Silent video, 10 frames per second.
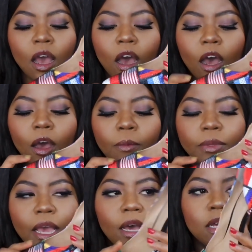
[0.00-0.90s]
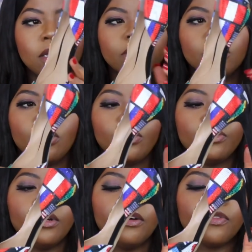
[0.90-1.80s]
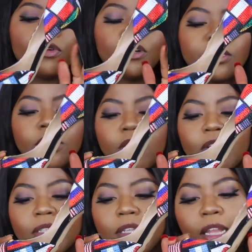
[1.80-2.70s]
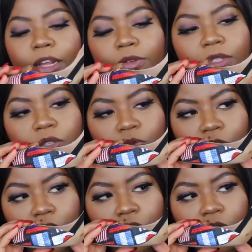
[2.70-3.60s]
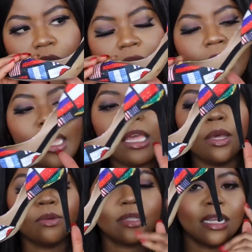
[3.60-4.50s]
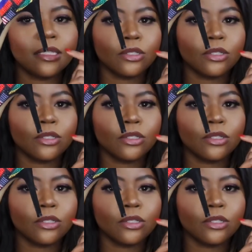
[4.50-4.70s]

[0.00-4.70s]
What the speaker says: Yeah. So of course there are stilettos as well. Heels at the